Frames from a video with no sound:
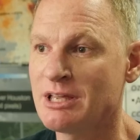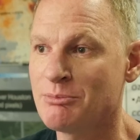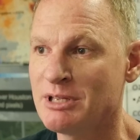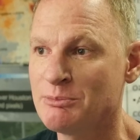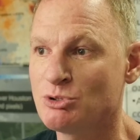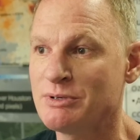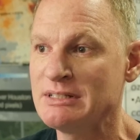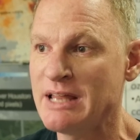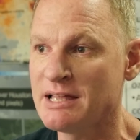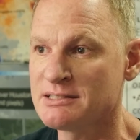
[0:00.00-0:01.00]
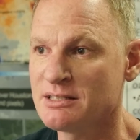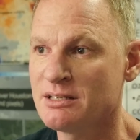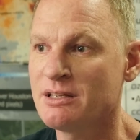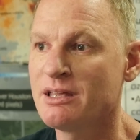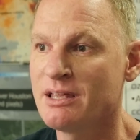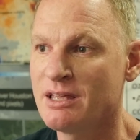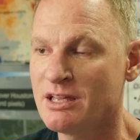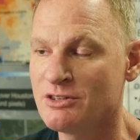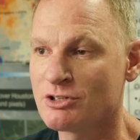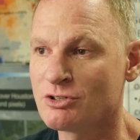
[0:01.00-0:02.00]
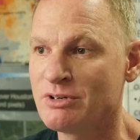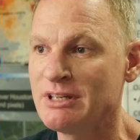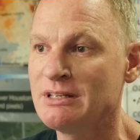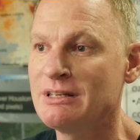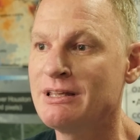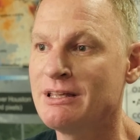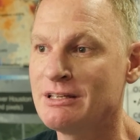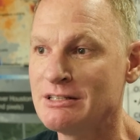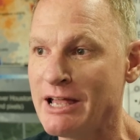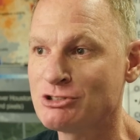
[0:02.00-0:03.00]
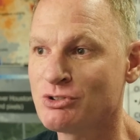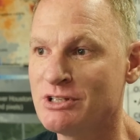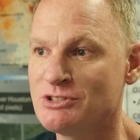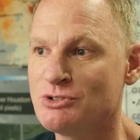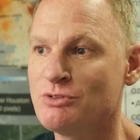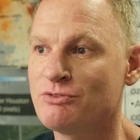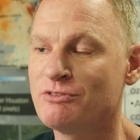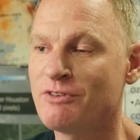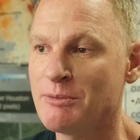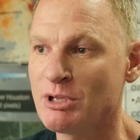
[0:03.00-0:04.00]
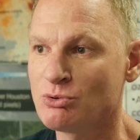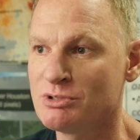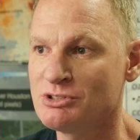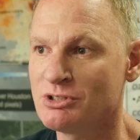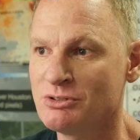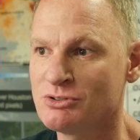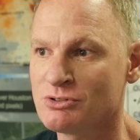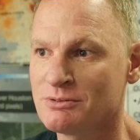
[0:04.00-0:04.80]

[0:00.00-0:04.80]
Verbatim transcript: campaign between NASA and the Korean National Institute for Environmental Research.